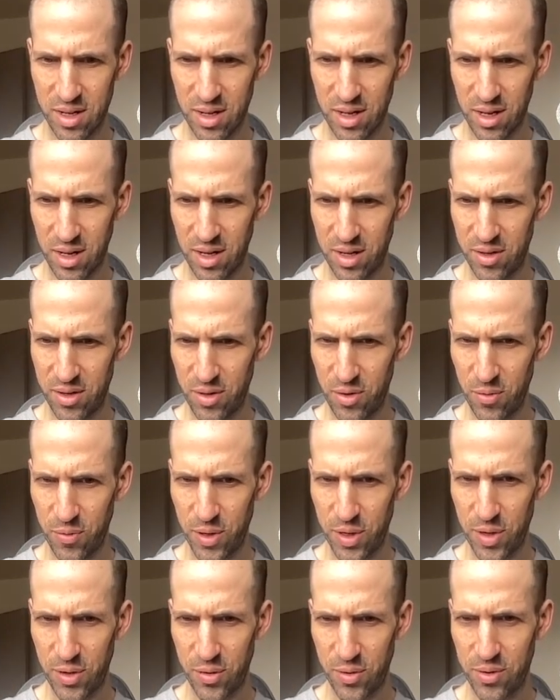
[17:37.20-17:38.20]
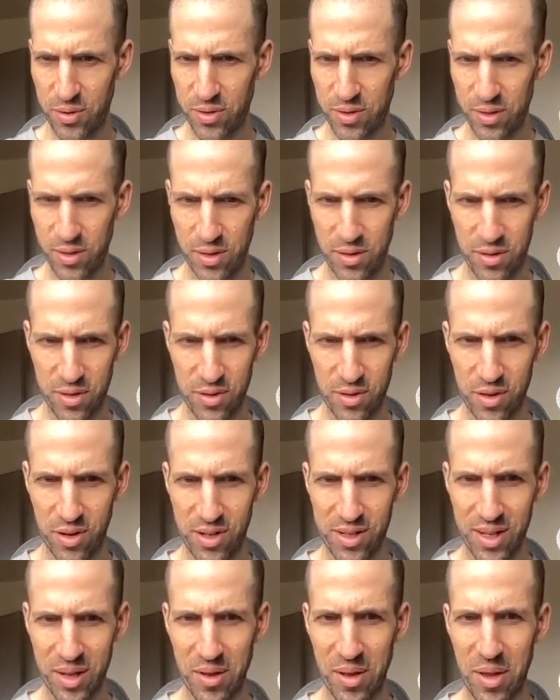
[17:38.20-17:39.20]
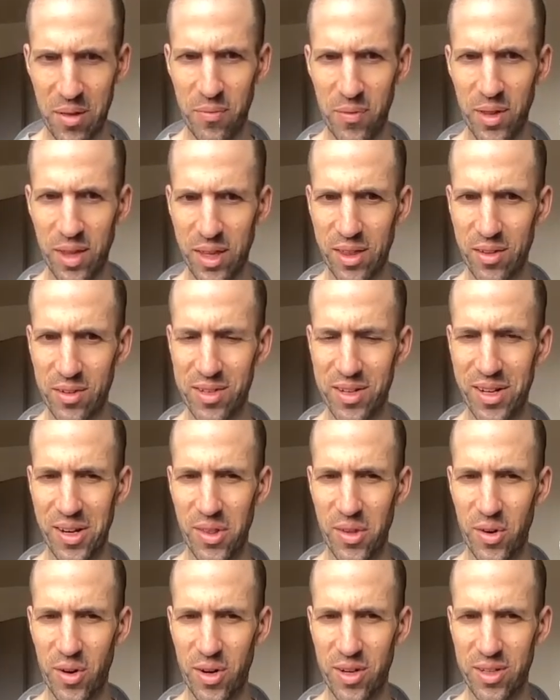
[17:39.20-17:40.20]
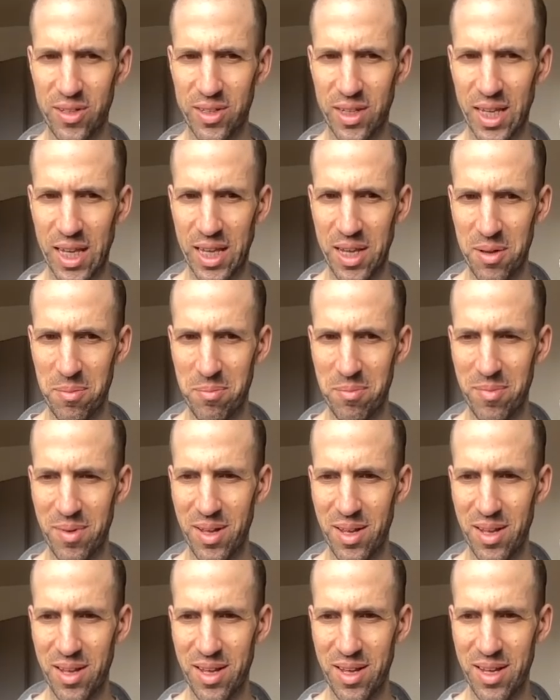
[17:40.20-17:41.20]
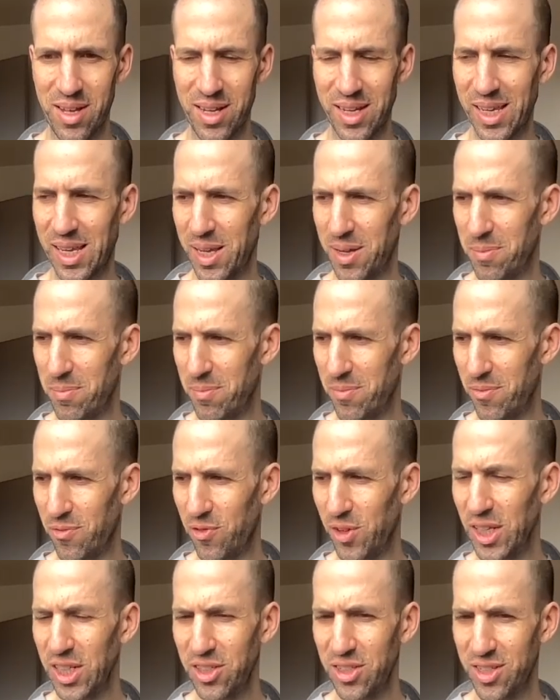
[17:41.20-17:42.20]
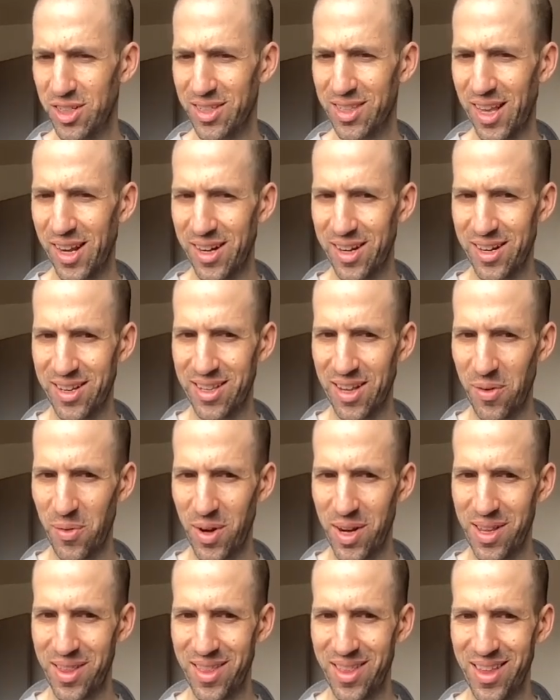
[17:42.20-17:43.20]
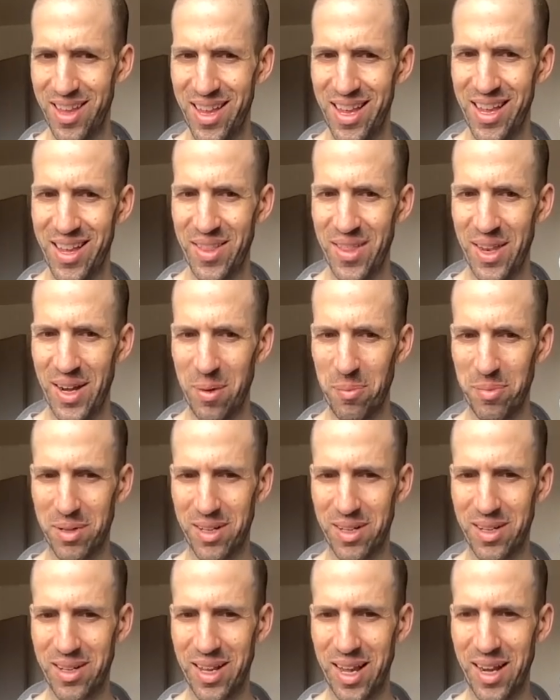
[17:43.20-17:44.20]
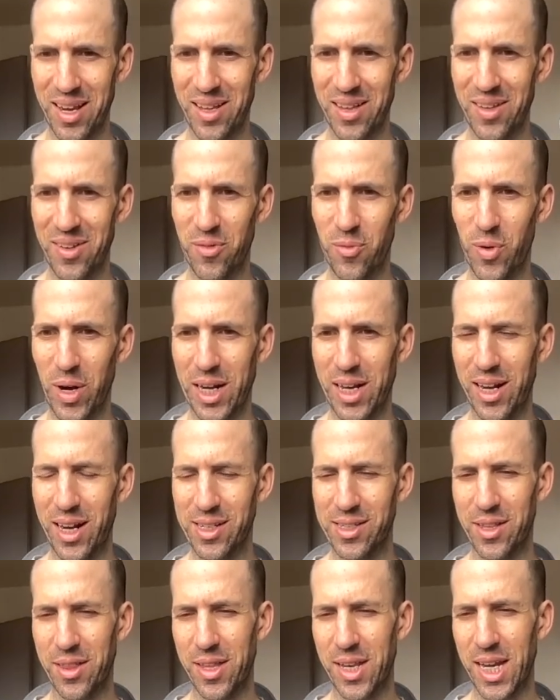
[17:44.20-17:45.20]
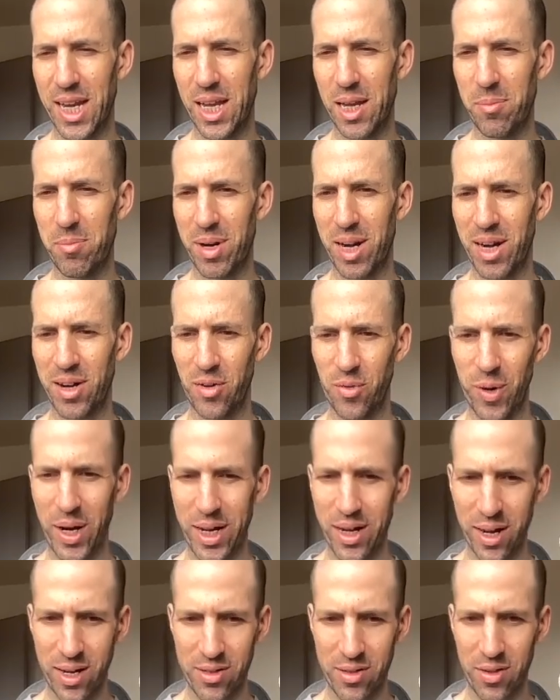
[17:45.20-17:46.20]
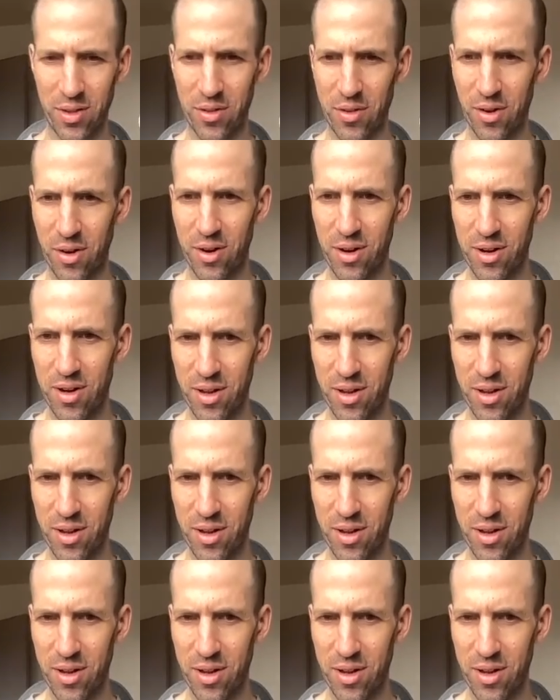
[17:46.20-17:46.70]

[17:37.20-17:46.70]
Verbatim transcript: I don't know if I know this this artist. I, I feel like there's another artist, Kim Kim Veach. Is that is that right? That I'm kind of recognizing the name, but I don't recognize this art.